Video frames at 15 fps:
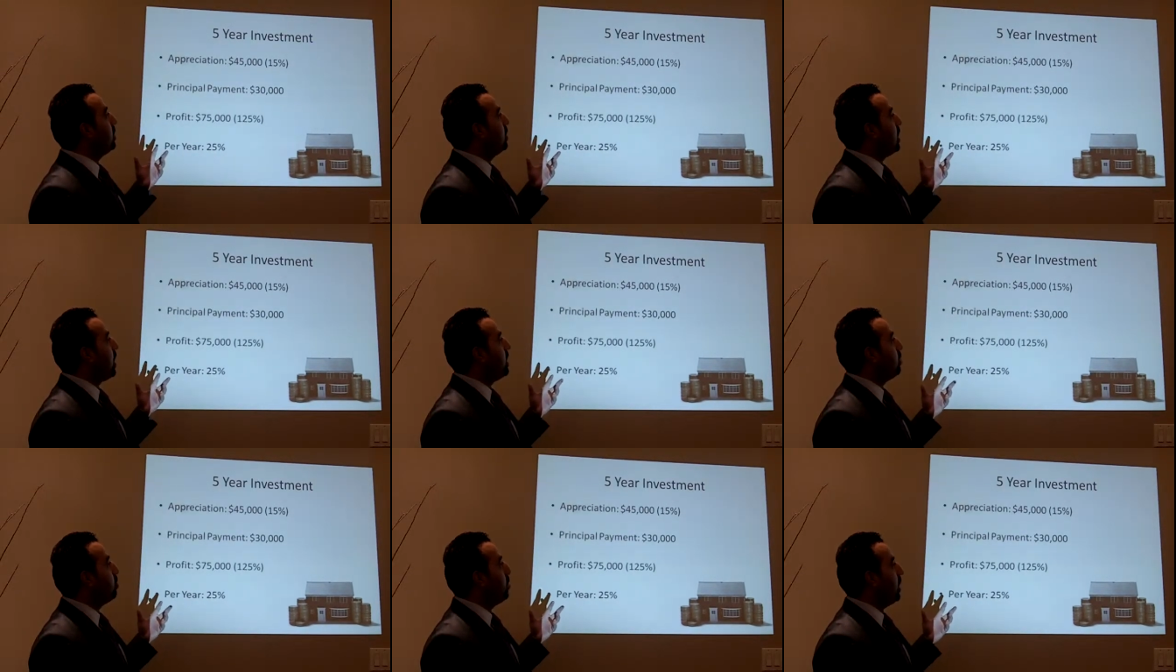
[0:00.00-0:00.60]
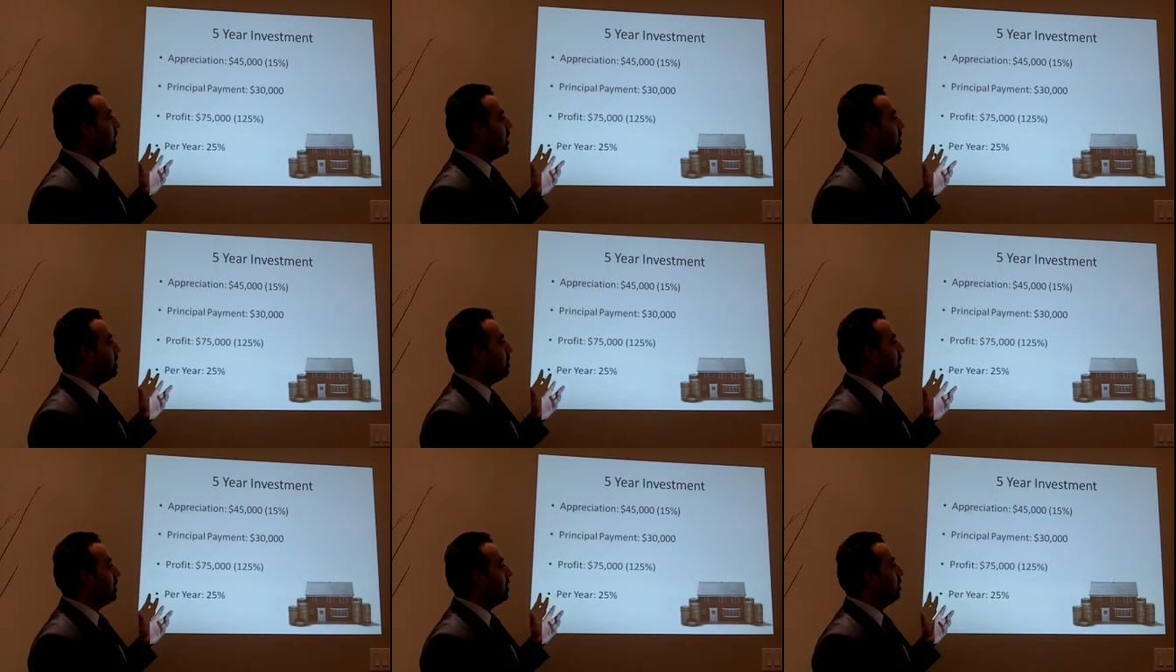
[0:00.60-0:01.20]
at the right
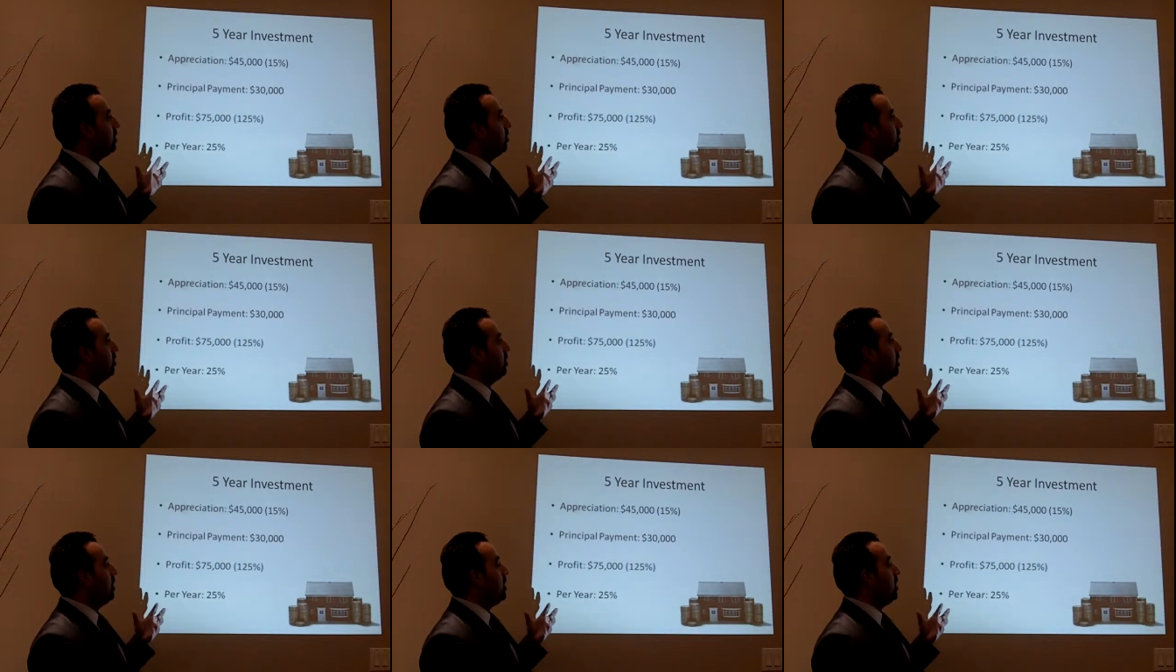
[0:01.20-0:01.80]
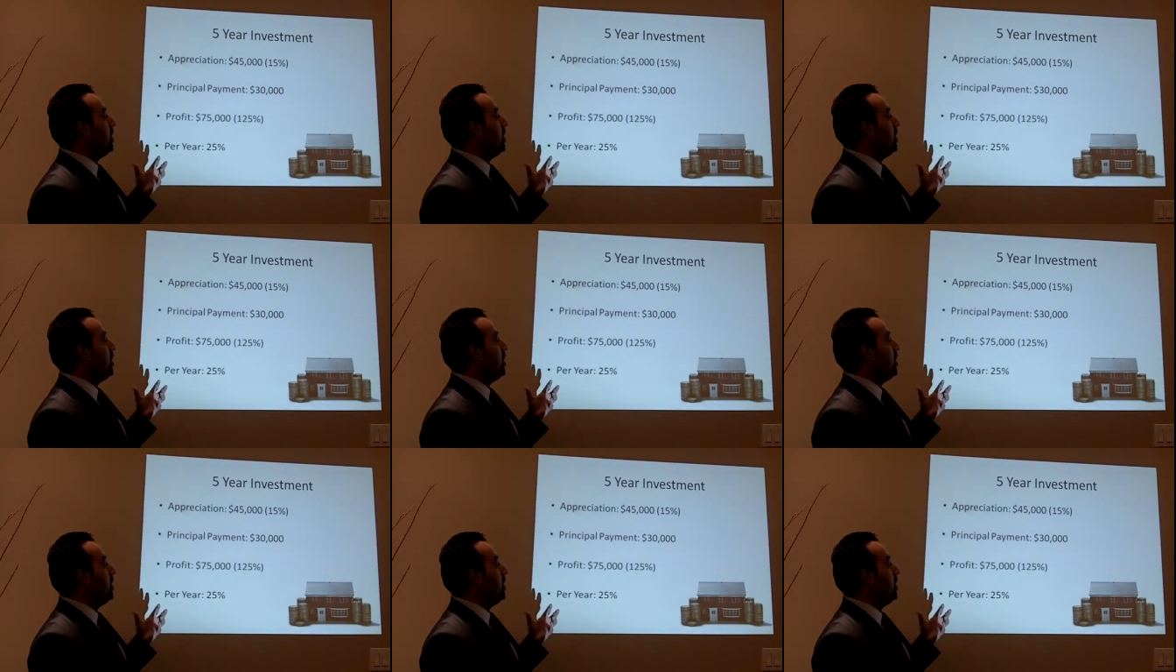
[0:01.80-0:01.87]
place and